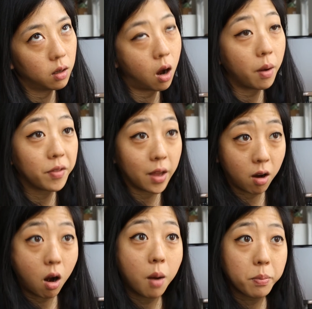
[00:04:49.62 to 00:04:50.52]
that
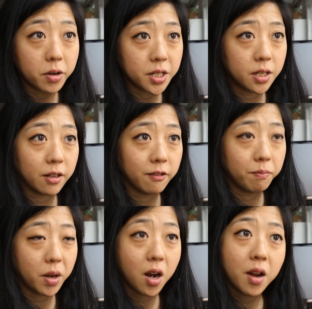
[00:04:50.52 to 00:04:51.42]
are operative
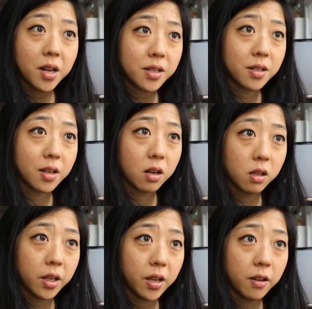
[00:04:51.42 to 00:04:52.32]
but not
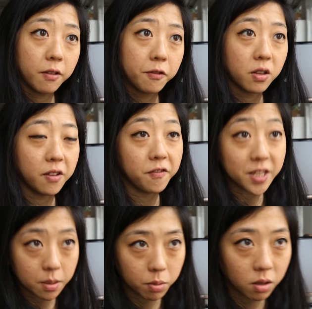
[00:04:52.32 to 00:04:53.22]
necessarily fully
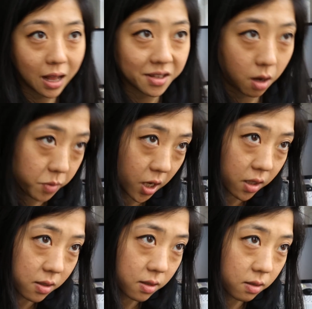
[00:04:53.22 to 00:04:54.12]
visible as
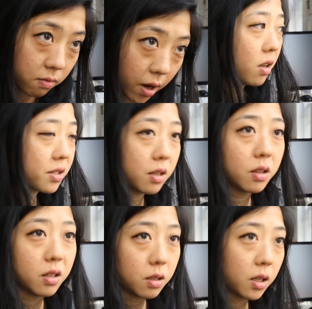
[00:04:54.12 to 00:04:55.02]
objects, and also
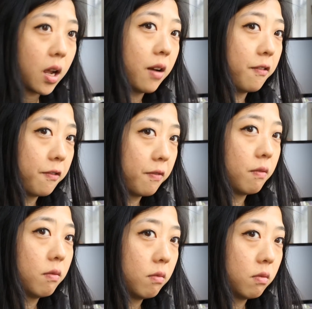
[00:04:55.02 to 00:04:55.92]
the kind of
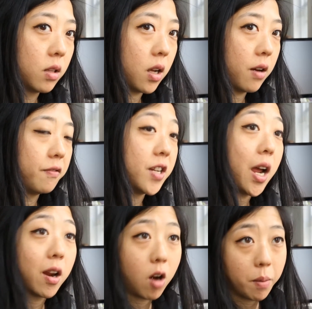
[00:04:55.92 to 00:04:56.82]

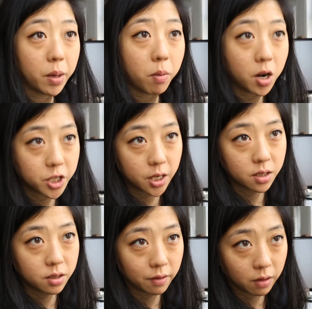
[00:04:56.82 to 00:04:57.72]
diagramming
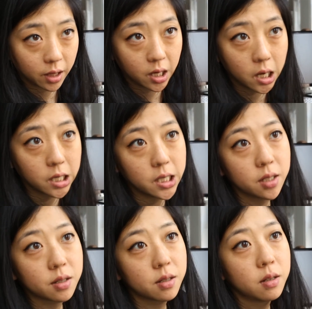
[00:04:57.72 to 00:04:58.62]
project of the late
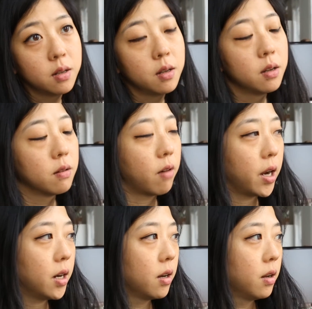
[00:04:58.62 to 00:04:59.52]
90s,
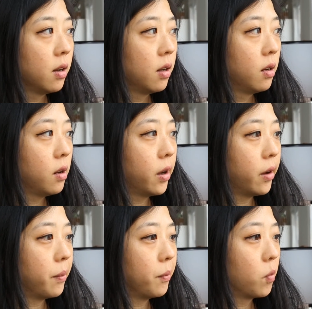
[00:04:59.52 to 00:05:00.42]
right?
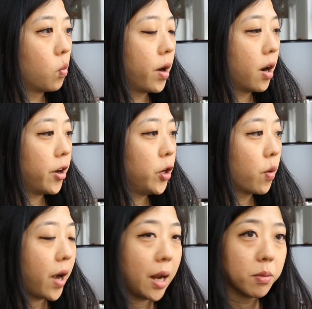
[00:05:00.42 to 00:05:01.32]
where you
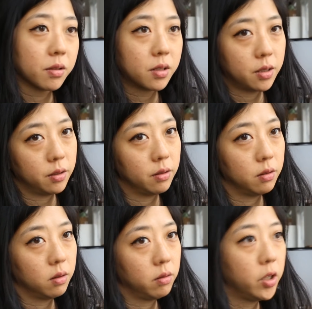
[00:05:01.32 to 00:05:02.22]
are able
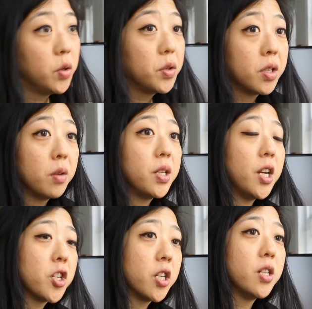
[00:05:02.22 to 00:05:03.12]
to use
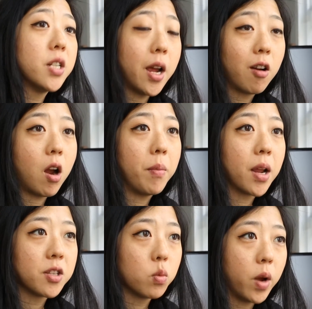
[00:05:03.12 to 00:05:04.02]
notation and diagramming
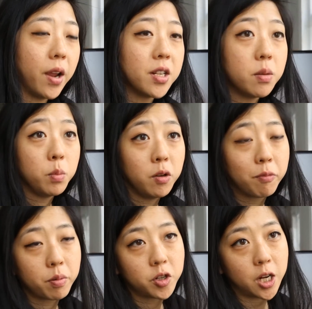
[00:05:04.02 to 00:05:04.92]
as a way move
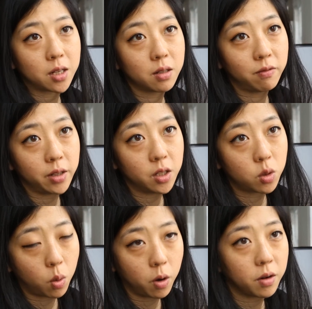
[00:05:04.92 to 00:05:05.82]
projectively
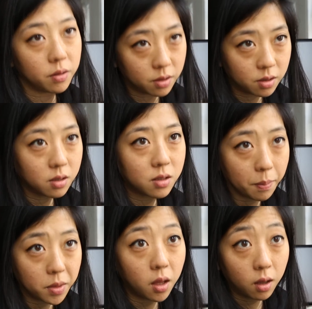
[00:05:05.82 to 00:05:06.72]
towards
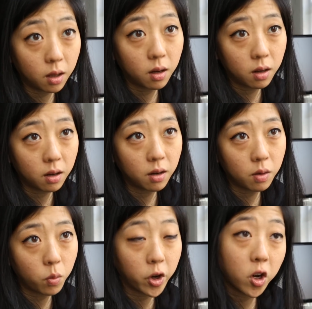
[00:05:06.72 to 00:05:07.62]
something,
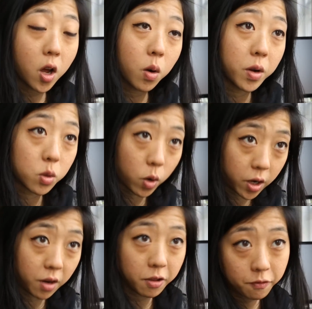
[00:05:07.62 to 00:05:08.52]
where you're not always
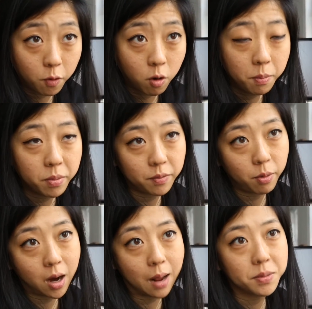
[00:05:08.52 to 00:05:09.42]
working on the form, but
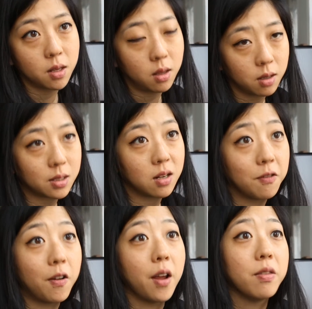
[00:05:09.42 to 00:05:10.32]
perhaps the things that
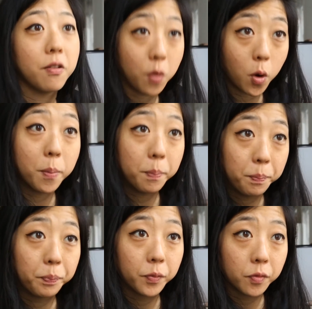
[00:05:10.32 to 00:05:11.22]
define the form,
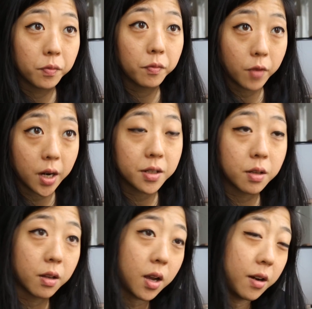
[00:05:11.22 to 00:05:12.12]
right?
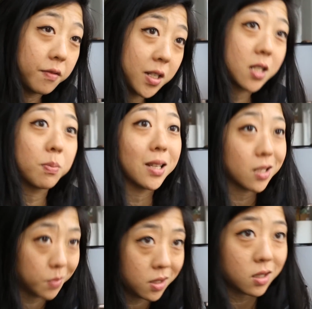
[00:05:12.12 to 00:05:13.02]
So the kind of
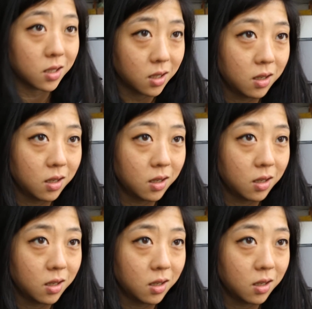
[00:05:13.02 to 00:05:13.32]
displacement